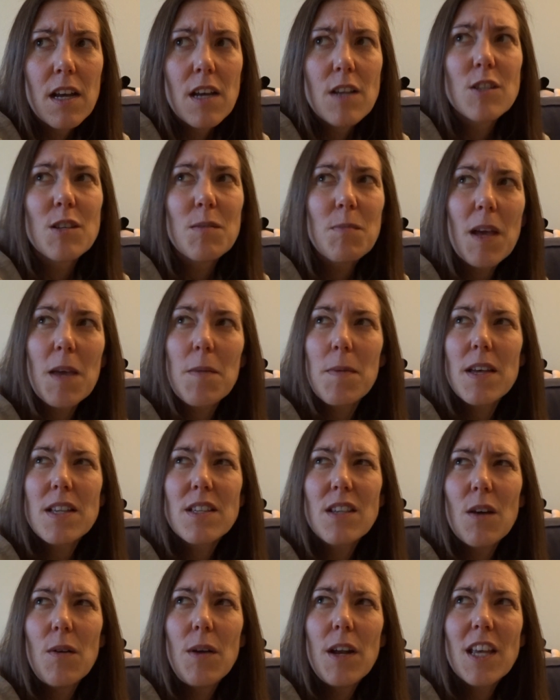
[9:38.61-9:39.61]
So maybe it's
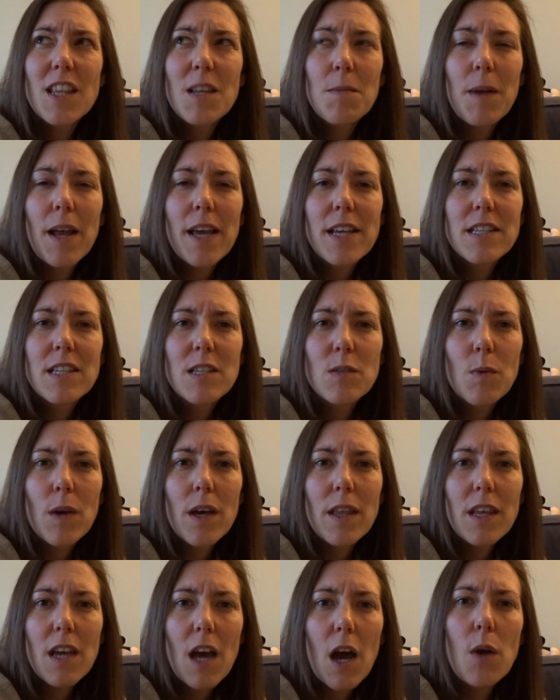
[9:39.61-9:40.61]
only at the places
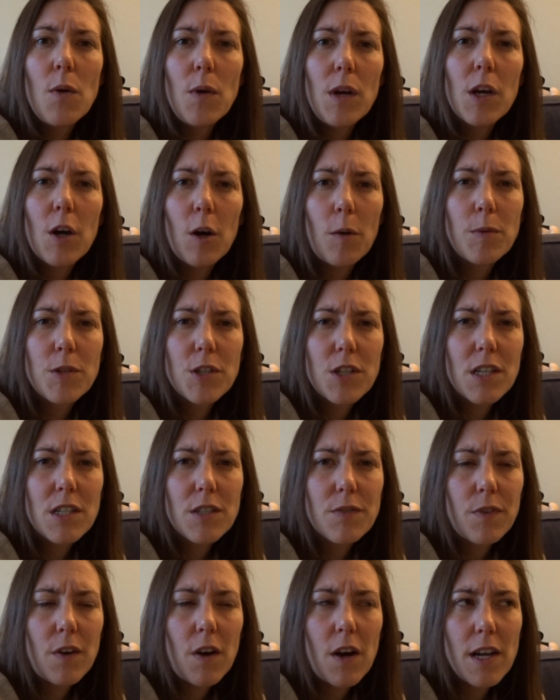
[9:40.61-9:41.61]
where the only option is
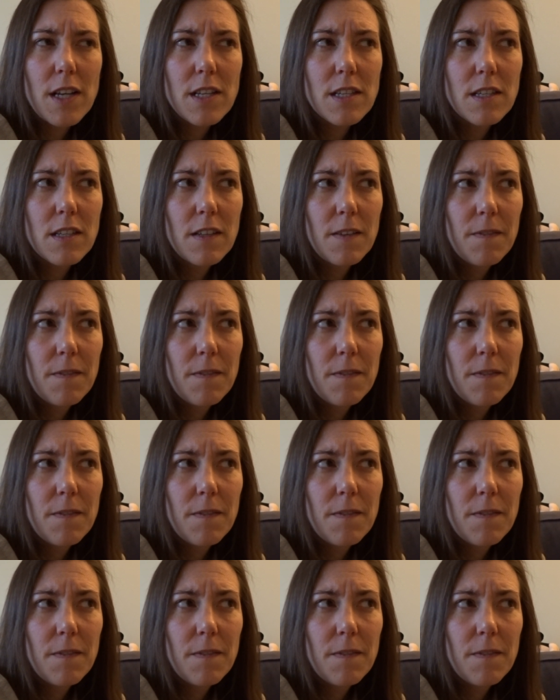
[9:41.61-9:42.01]
fries.